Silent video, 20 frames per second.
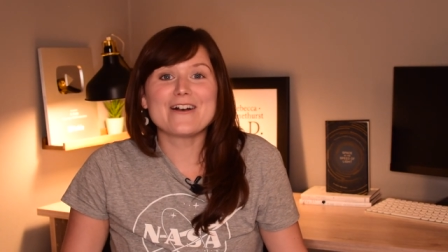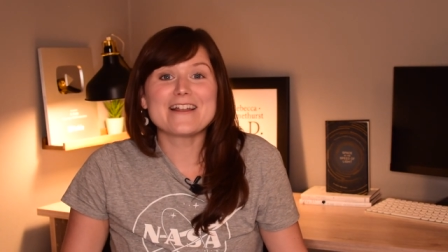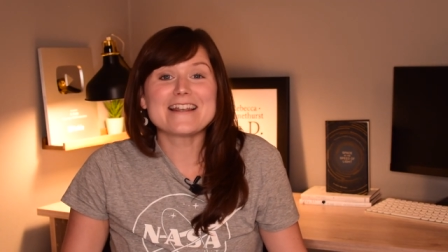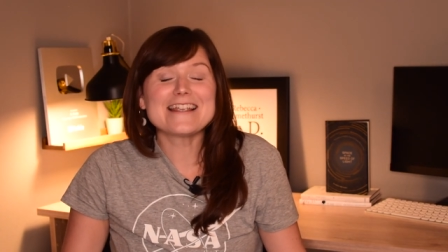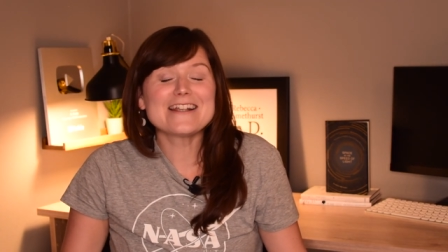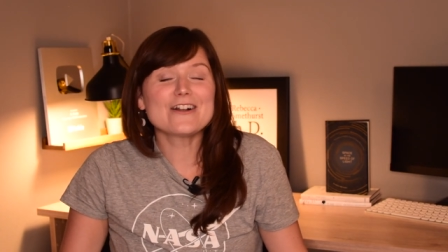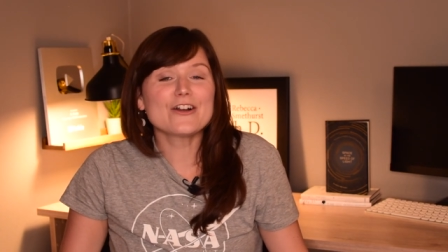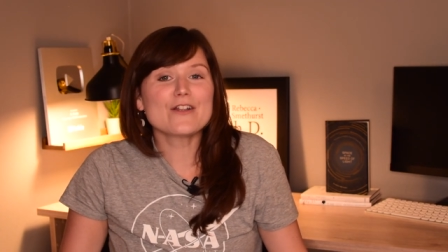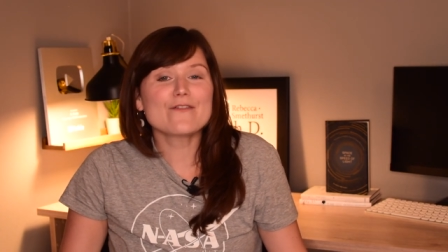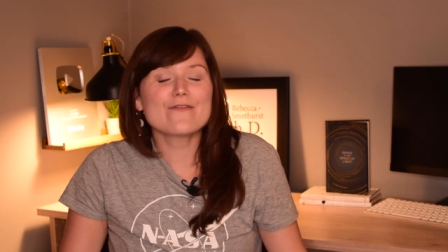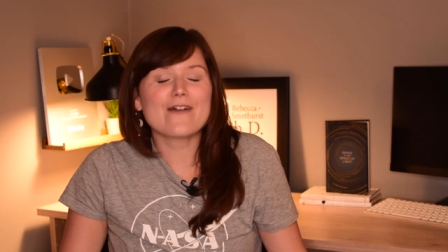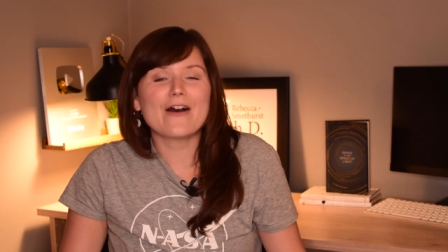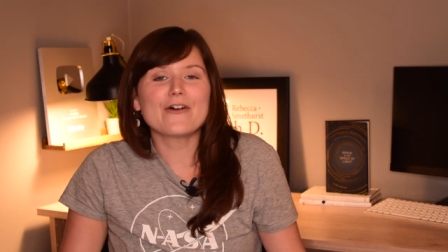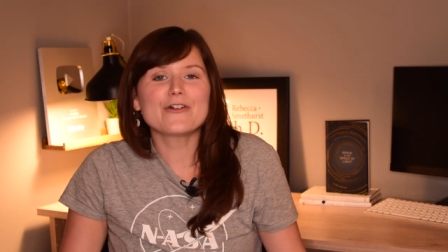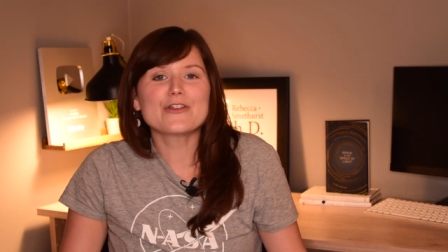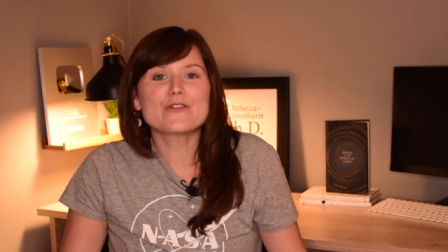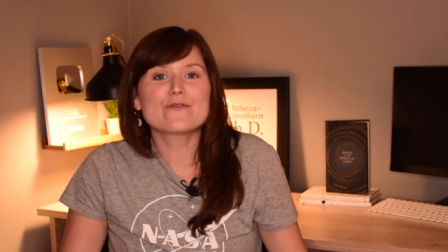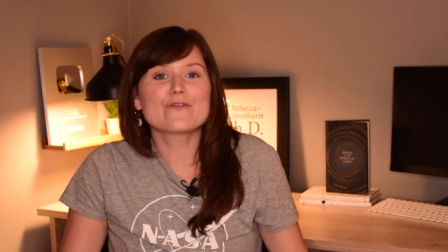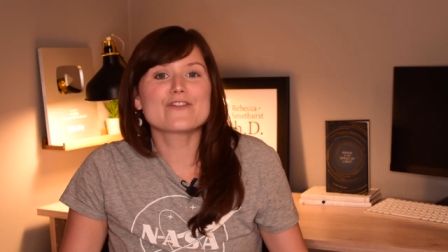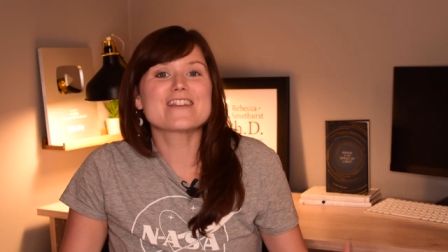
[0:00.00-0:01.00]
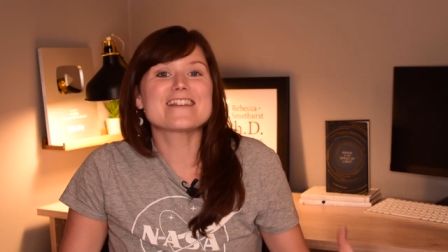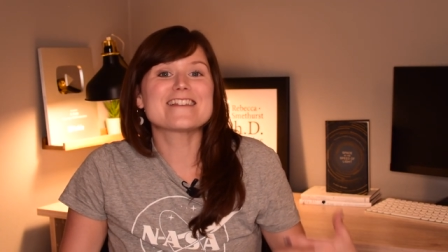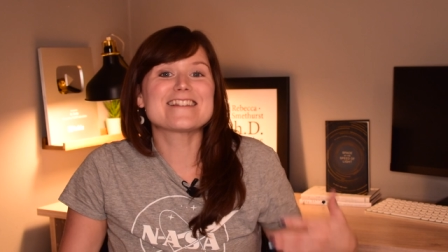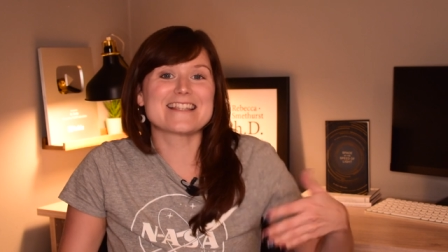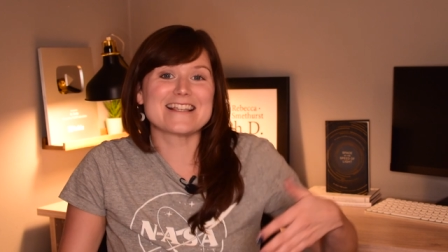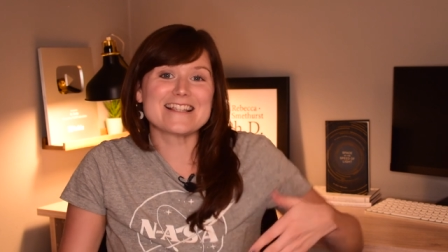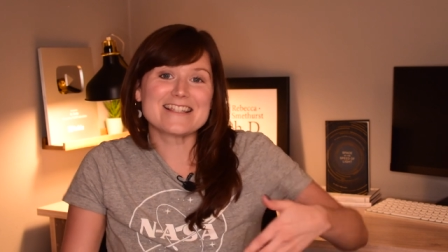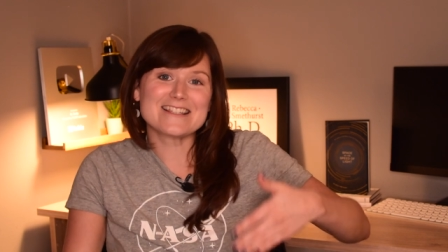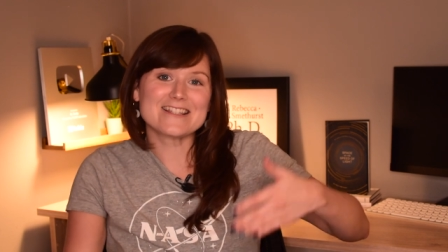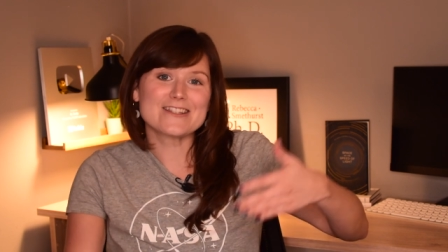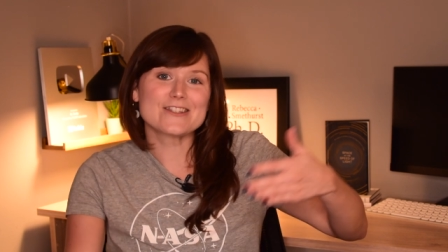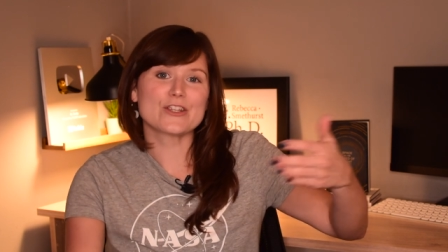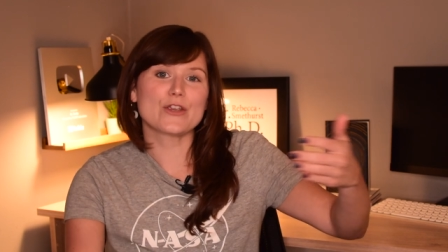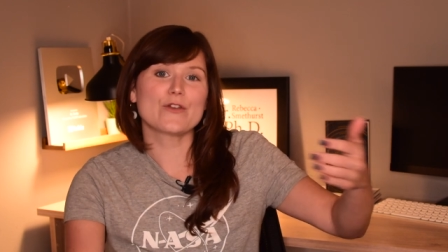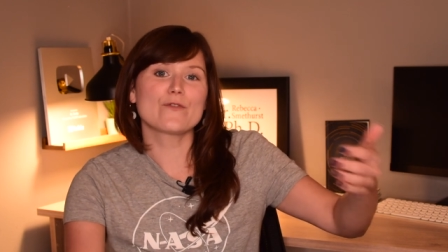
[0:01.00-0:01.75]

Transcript: and he got a value for the distance